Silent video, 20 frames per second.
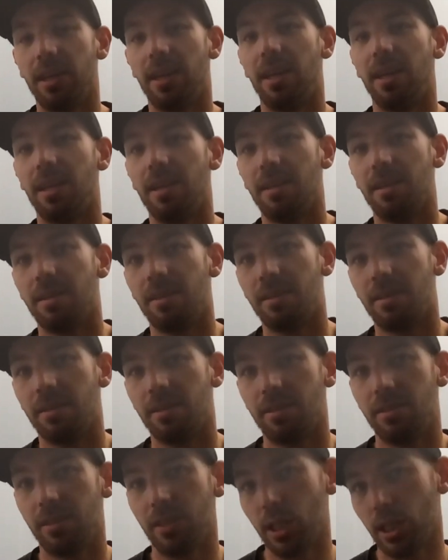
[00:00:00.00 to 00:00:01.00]
and
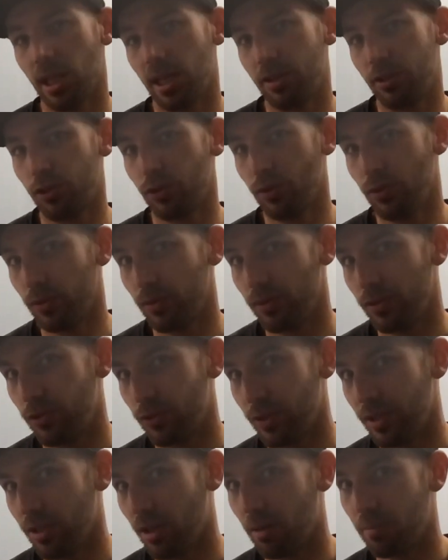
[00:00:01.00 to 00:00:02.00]
there are like 2 or
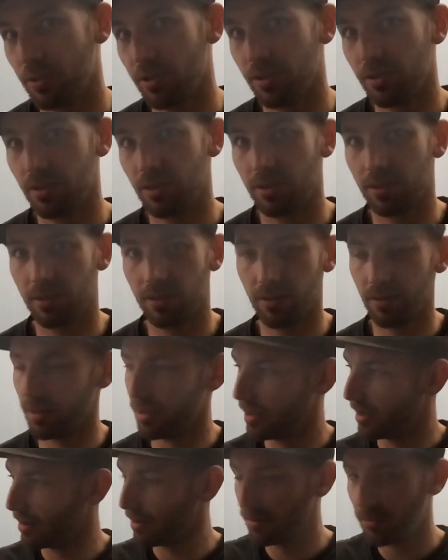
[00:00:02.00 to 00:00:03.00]
3 options.
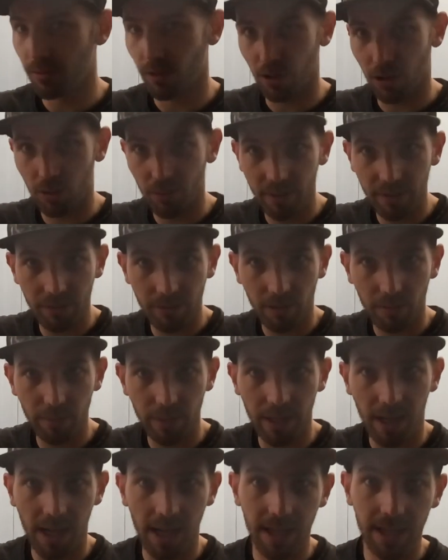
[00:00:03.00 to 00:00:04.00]
Follow me from
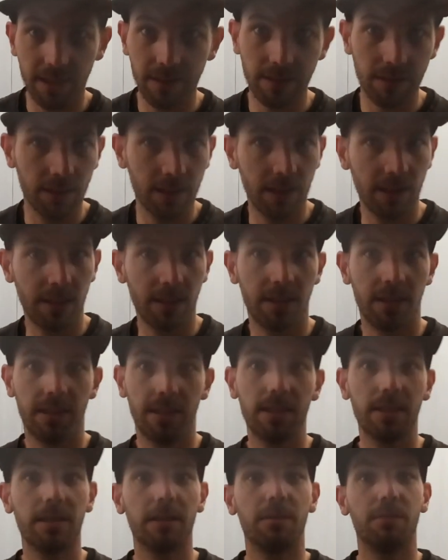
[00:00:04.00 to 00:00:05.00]
behind,
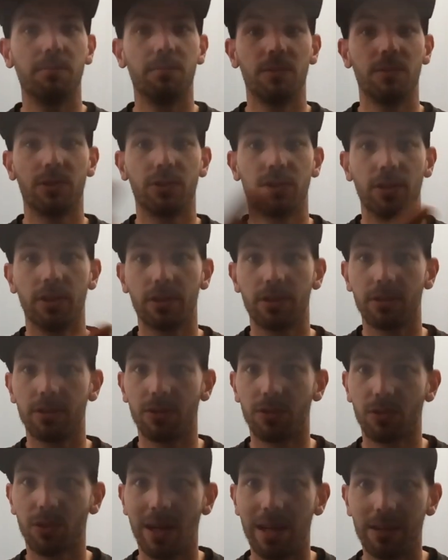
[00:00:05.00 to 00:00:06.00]
circle
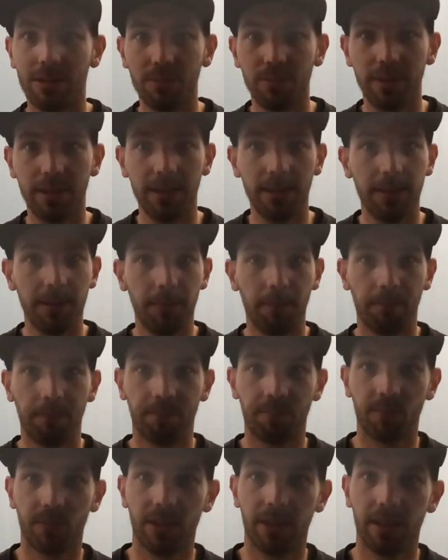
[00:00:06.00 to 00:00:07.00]
around me,
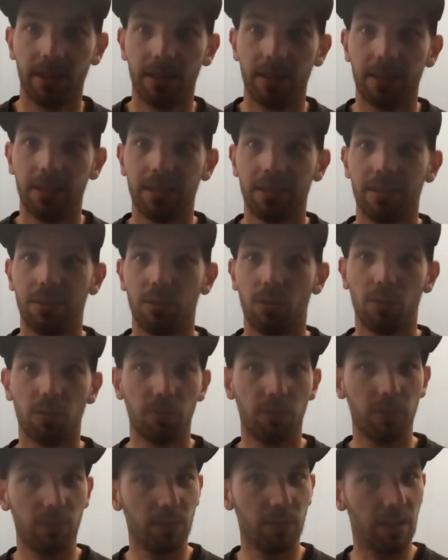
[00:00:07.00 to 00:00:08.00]
or
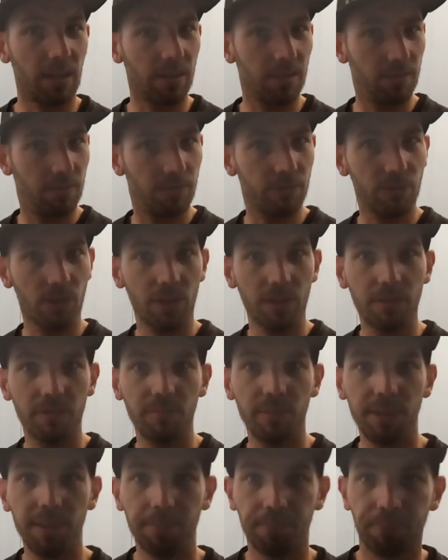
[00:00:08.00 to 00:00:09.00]
fly in front of
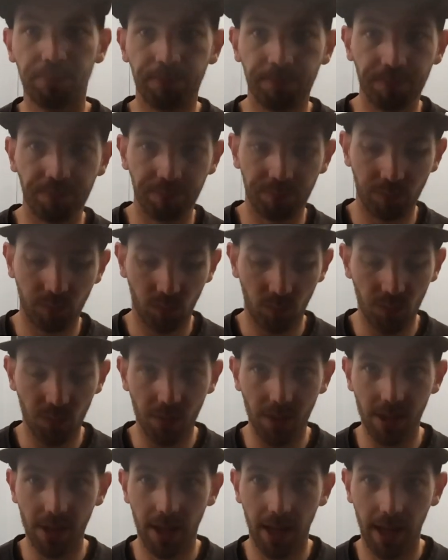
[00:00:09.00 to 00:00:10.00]
me,
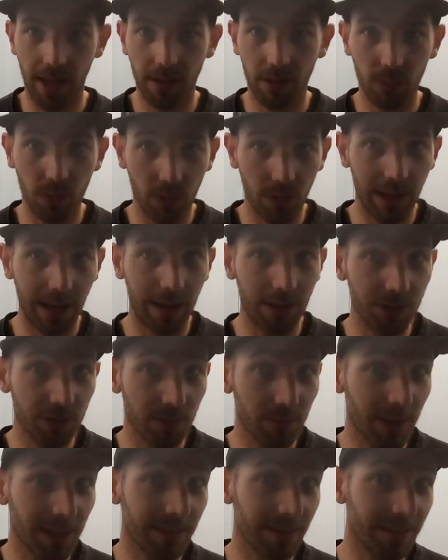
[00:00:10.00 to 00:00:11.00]
and it will
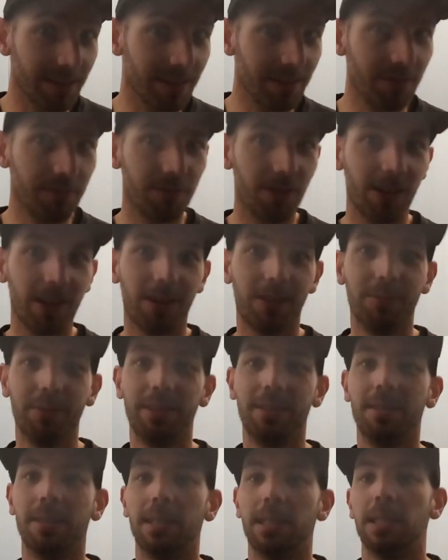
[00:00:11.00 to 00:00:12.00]
automatically follow me.